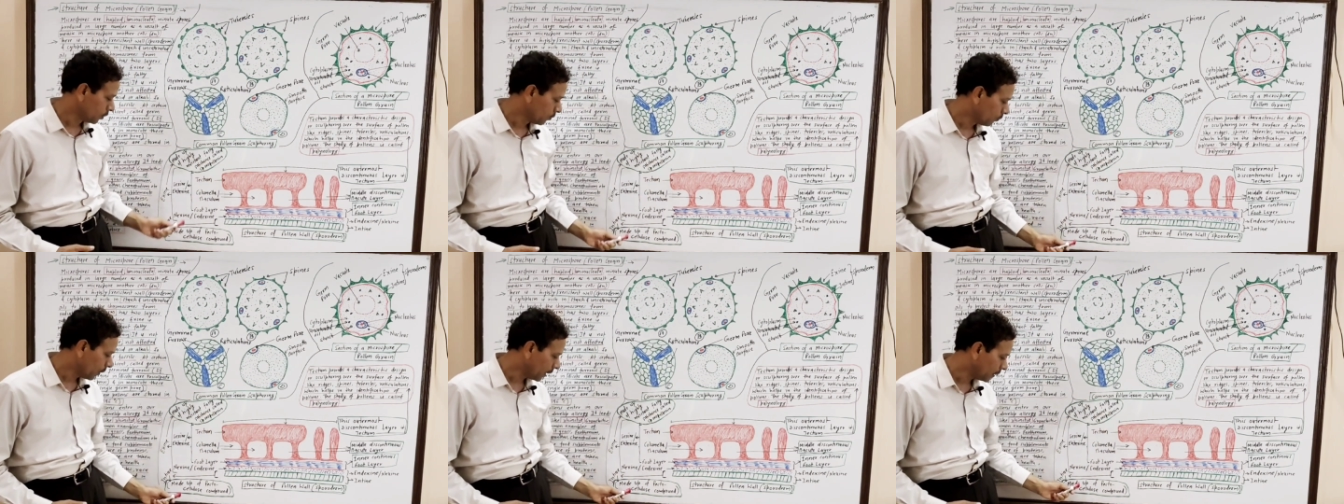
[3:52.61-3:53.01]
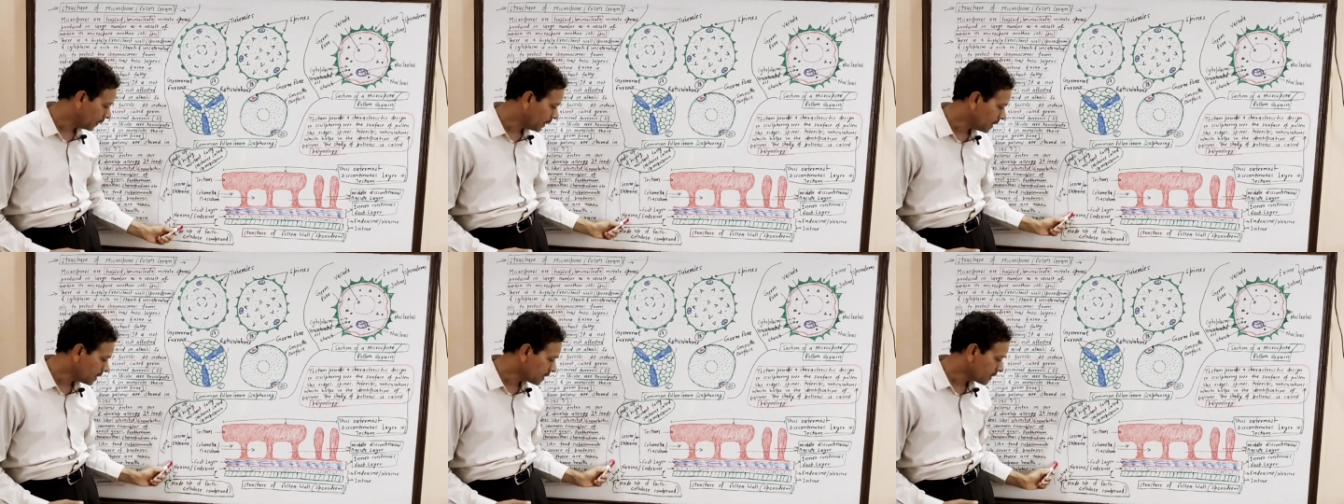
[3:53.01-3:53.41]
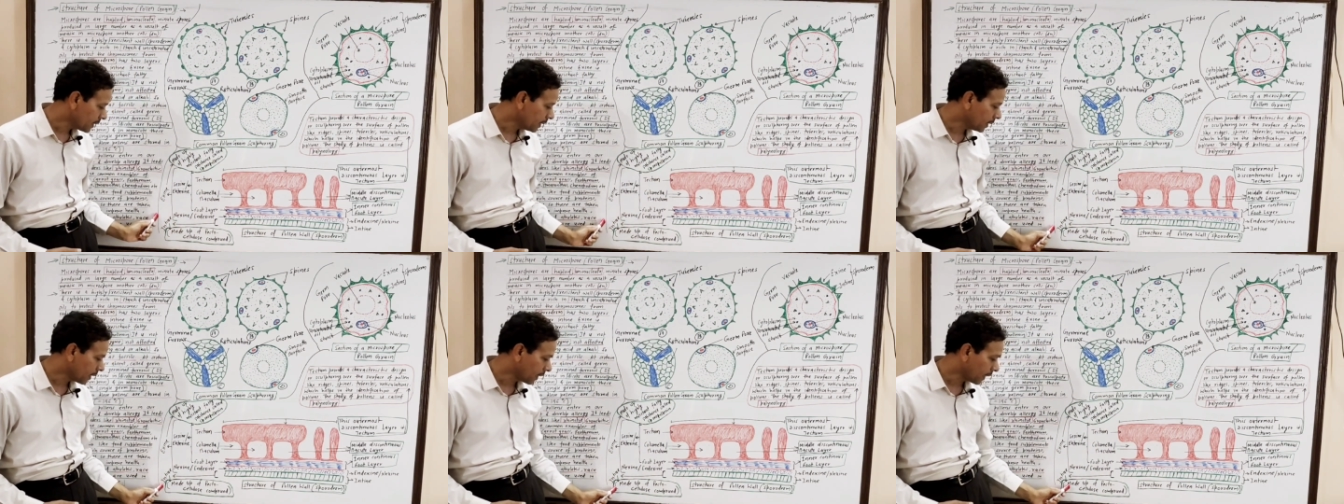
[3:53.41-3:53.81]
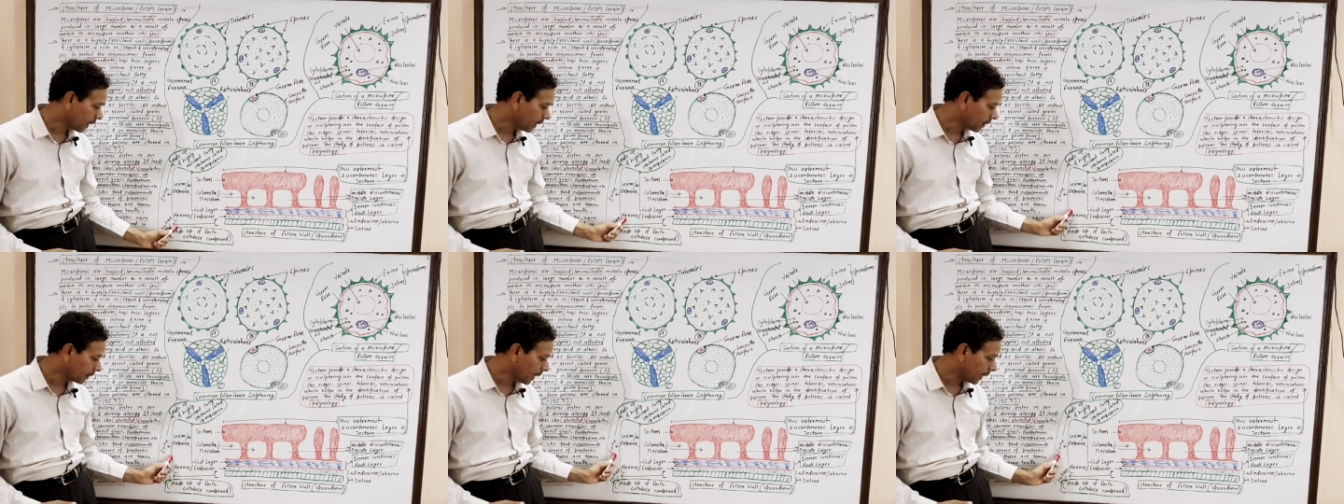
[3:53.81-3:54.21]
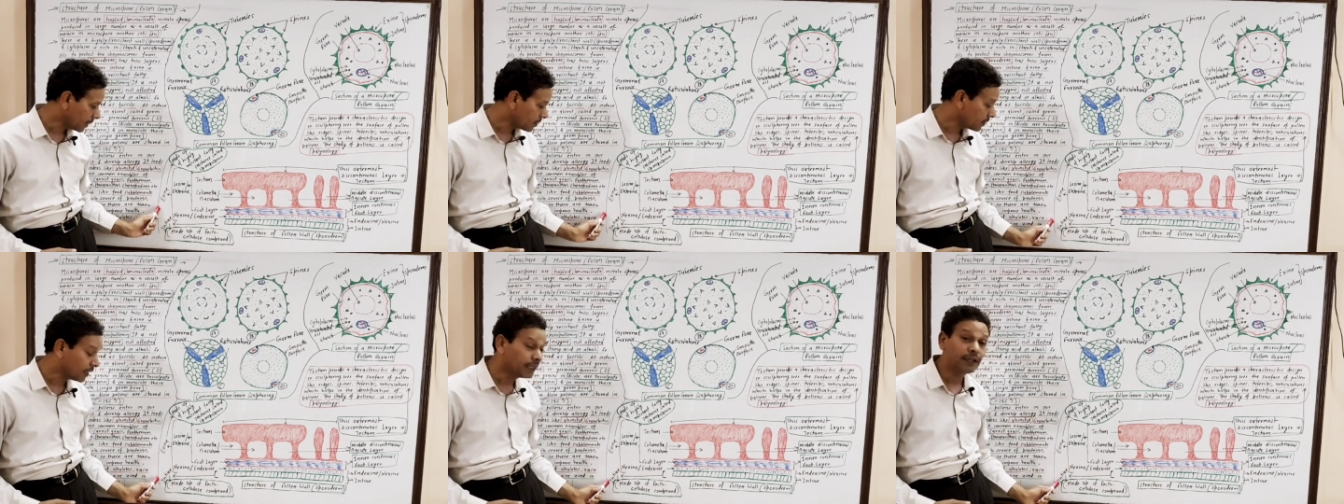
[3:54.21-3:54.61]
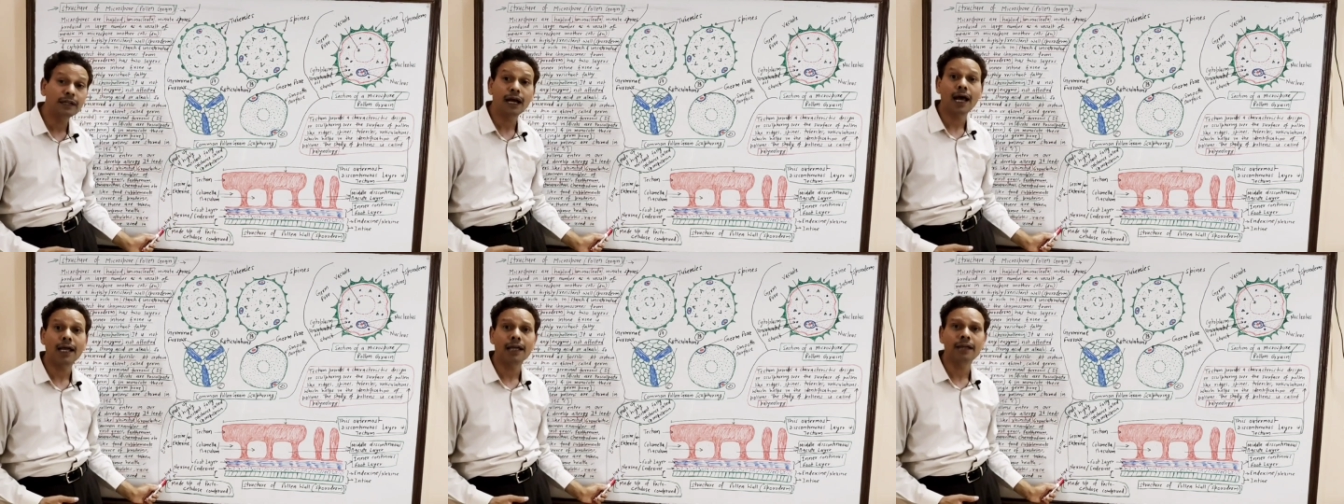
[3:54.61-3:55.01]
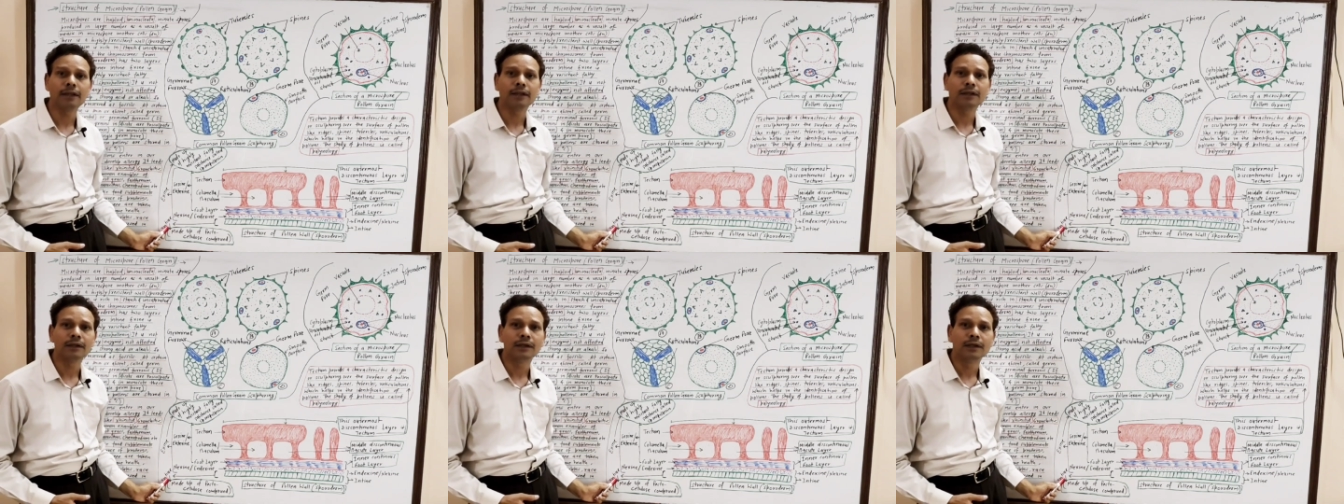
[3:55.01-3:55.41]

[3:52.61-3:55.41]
While this inner layer, that is intine,